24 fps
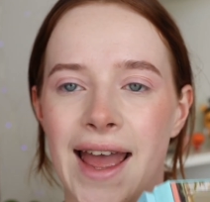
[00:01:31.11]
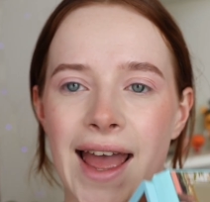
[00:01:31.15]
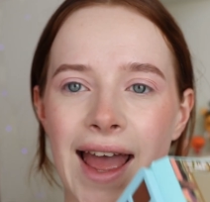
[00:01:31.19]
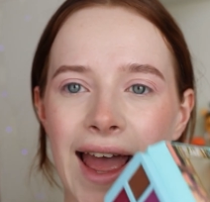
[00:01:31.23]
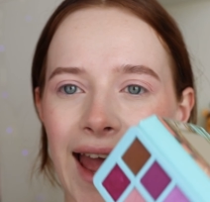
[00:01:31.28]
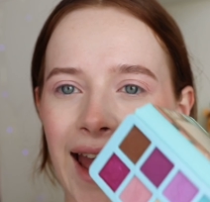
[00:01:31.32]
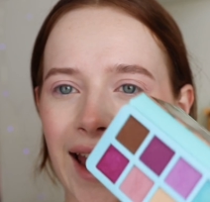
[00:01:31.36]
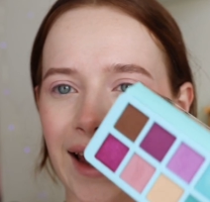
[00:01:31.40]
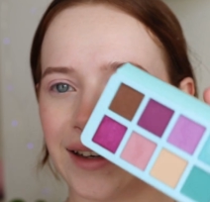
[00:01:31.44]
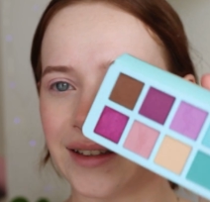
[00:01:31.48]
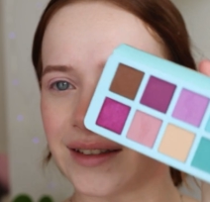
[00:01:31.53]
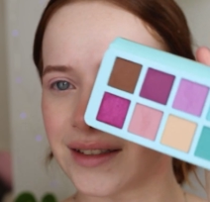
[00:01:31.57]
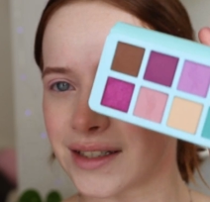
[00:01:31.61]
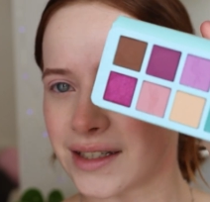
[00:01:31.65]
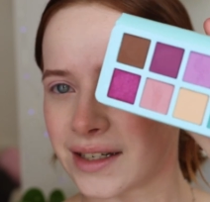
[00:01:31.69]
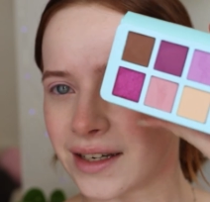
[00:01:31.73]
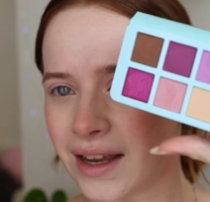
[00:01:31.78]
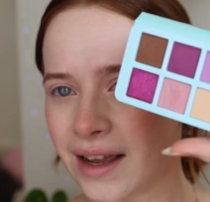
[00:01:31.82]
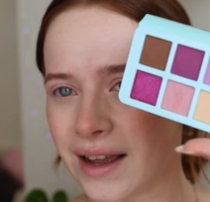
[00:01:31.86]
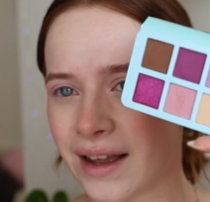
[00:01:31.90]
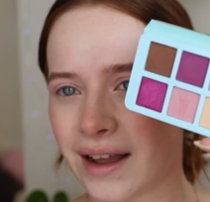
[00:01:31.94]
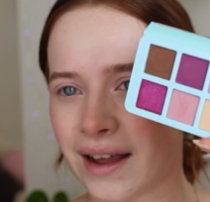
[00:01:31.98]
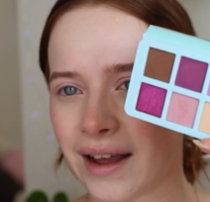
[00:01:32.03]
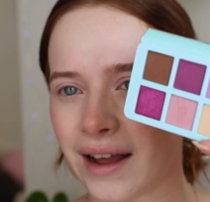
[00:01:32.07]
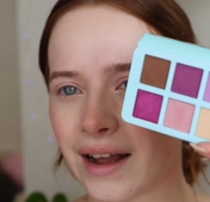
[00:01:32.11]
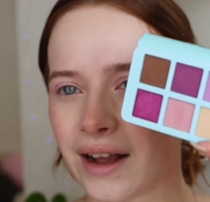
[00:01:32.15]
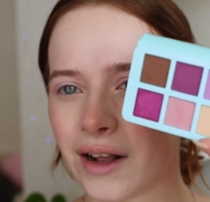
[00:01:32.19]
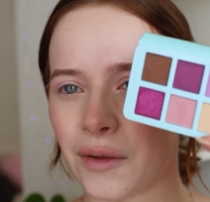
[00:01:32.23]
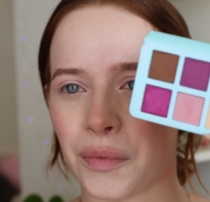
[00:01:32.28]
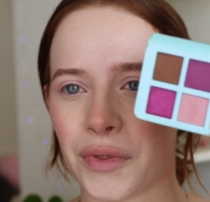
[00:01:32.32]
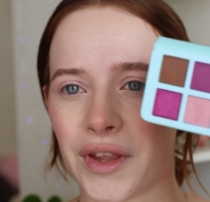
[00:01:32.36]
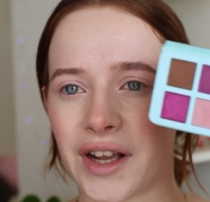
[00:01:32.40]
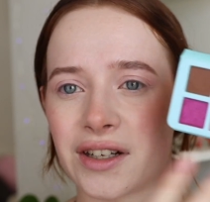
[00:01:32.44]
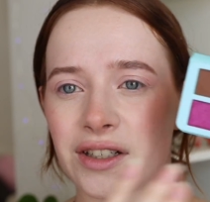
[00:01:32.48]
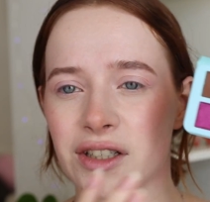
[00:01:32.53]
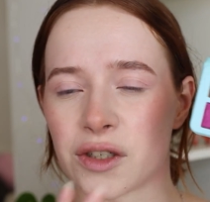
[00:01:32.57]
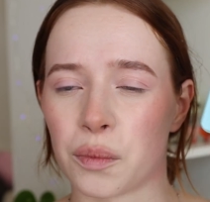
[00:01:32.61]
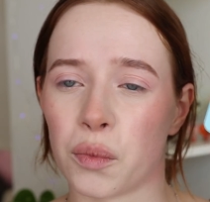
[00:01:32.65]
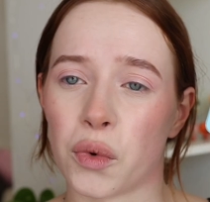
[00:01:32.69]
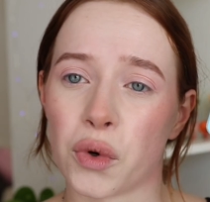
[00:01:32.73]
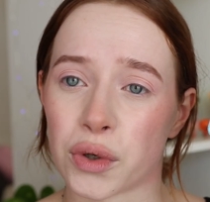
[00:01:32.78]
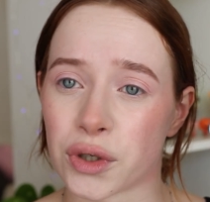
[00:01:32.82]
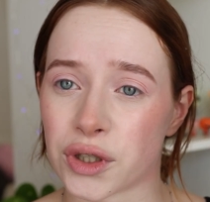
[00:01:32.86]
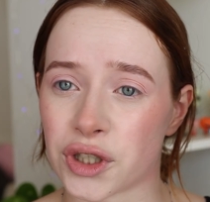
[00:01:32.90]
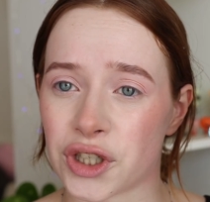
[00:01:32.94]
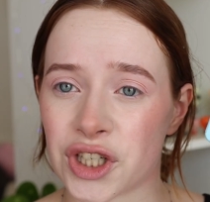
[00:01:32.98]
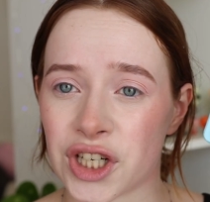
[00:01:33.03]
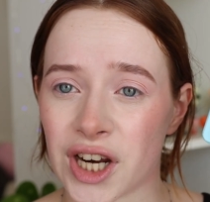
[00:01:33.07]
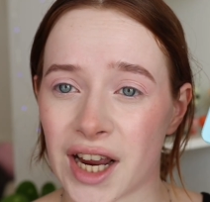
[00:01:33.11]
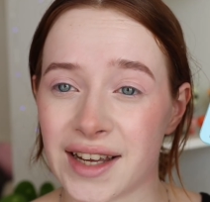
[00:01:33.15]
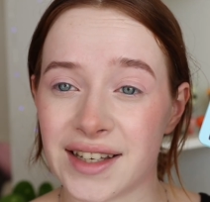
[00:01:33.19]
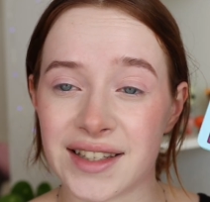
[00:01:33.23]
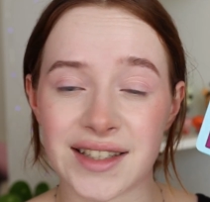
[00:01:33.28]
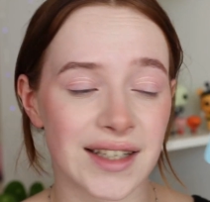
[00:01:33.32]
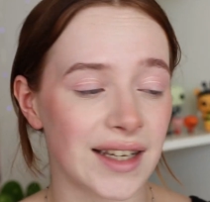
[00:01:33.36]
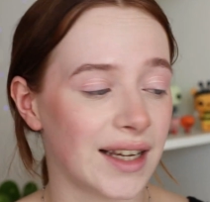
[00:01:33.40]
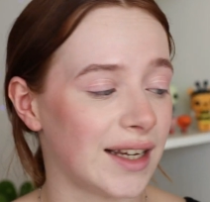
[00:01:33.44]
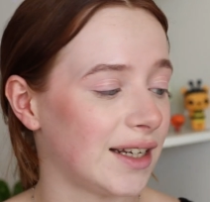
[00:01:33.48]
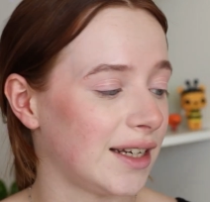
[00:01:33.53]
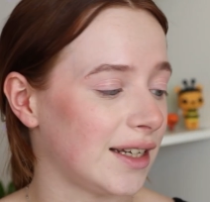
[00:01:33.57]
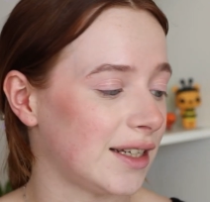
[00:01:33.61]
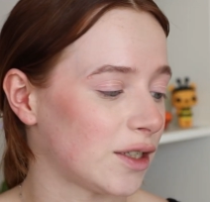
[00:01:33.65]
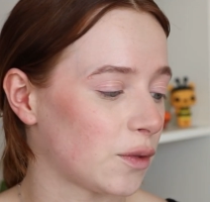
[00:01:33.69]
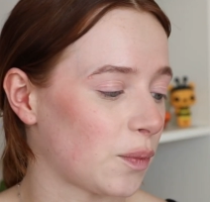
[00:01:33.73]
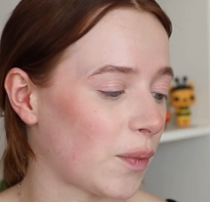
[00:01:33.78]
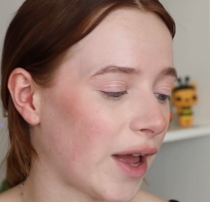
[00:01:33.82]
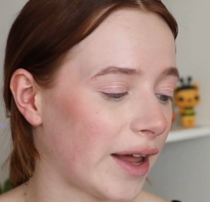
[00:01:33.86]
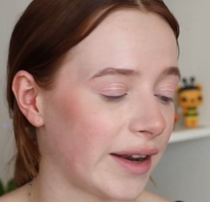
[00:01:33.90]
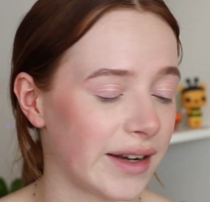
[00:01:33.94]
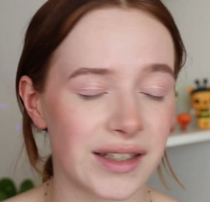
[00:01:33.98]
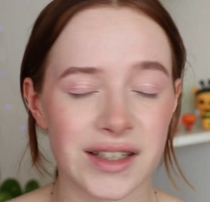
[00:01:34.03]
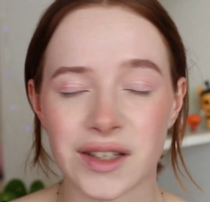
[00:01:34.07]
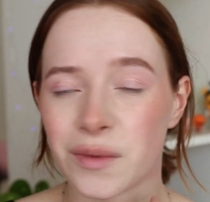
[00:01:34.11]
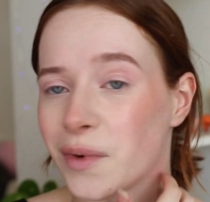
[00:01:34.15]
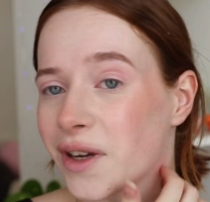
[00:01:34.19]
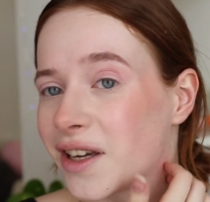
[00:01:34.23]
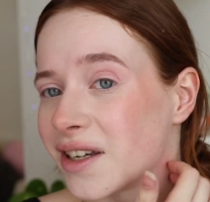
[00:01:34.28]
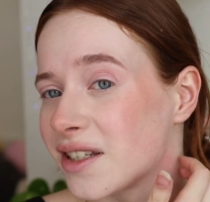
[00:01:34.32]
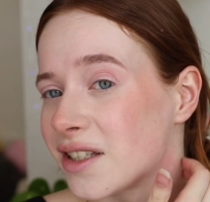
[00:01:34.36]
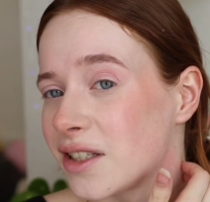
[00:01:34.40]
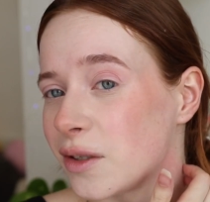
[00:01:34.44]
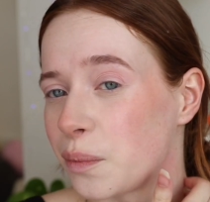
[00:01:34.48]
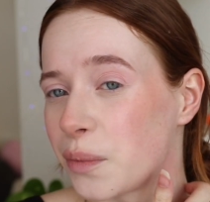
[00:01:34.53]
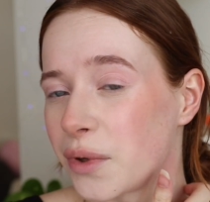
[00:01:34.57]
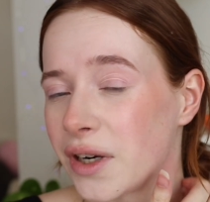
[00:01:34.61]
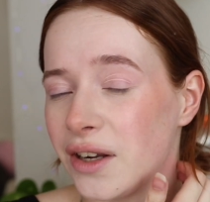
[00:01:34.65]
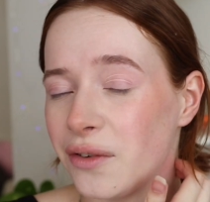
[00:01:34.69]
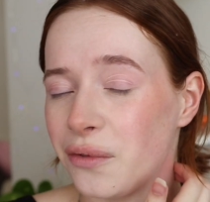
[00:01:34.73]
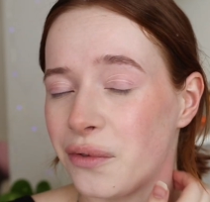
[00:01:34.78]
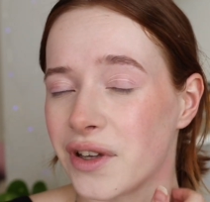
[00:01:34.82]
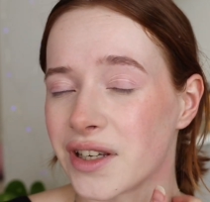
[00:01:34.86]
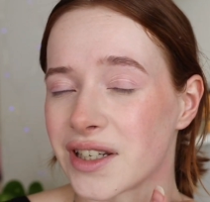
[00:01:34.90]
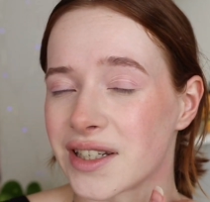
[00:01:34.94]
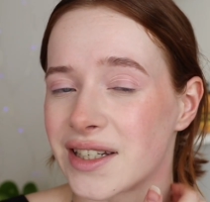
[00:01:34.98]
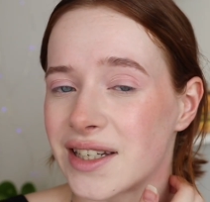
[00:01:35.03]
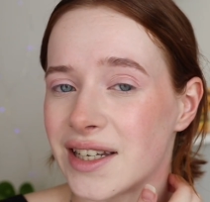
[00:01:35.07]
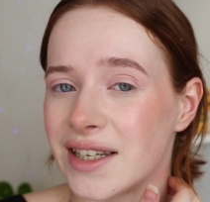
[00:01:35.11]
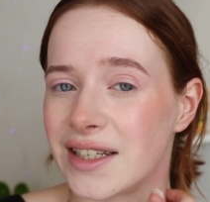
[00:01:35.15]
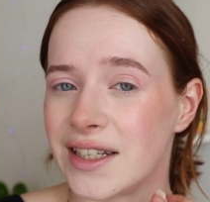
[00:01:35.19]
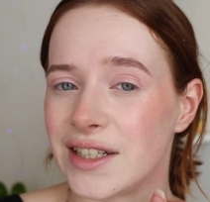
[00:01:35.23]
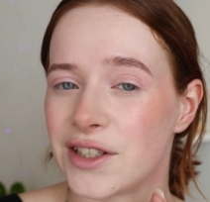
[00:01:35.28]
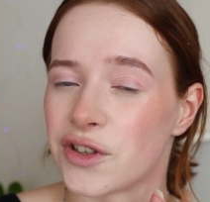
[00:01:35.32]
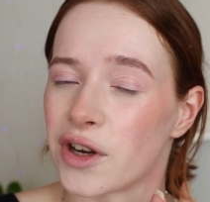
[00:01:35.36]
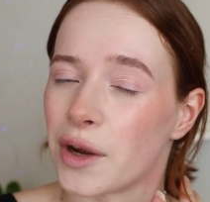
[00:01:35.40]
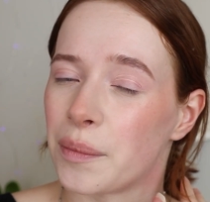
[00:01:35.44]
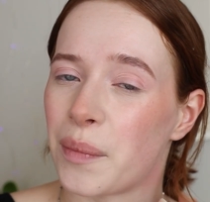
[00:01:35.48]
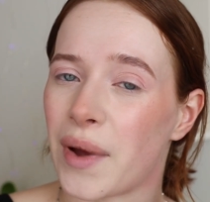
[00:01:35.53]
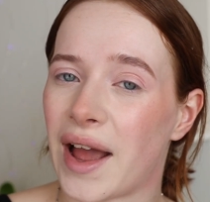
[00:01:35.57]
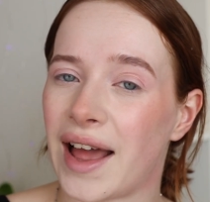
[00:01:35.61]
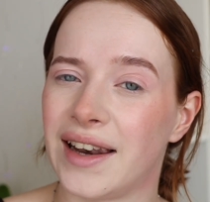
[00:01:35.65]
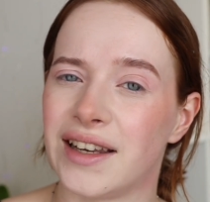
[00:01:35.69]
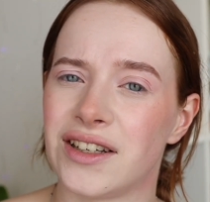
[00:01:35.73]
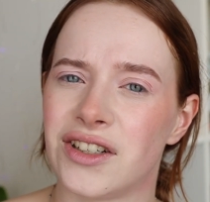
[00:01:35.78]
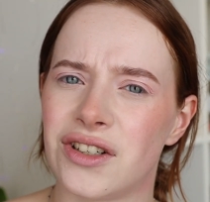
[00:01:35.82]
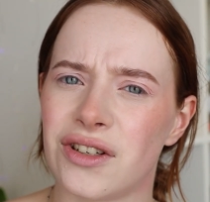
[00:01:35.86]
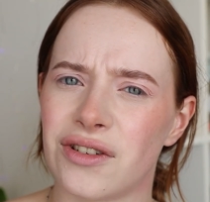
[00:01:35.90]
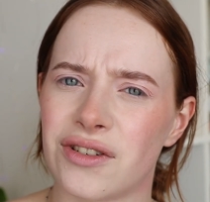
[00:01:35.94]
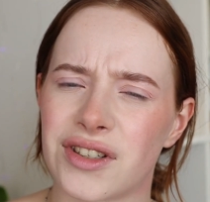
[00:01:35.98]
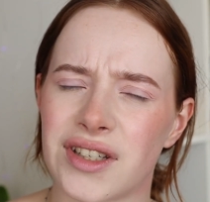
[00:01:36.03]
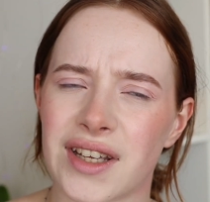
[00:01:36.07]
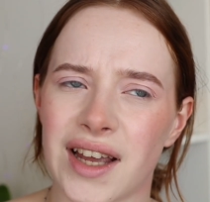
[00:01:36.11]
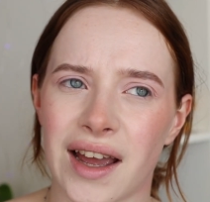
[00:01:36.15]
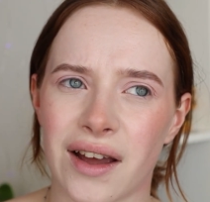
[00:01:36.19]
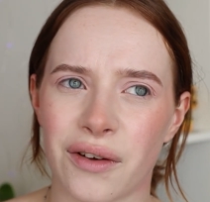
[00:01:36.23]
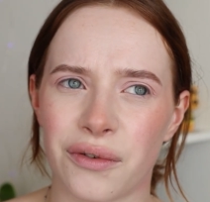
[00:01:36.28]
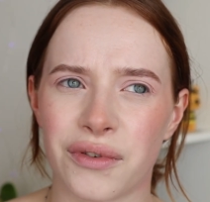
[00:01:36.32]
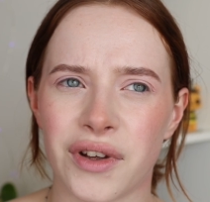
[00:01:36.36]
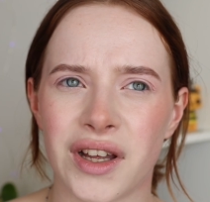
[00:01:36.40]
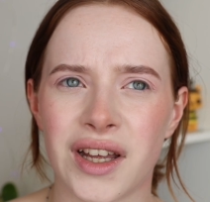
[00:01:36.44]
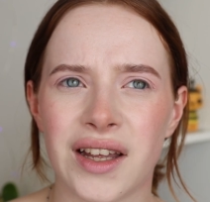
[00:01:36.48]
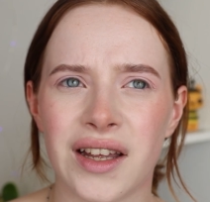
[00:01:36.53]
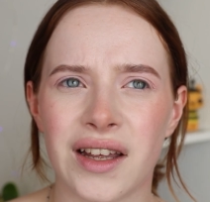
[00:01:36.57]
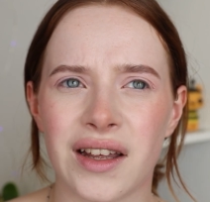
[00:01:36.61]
and there's more shades in these palettes because the previous city trip palettes used to have,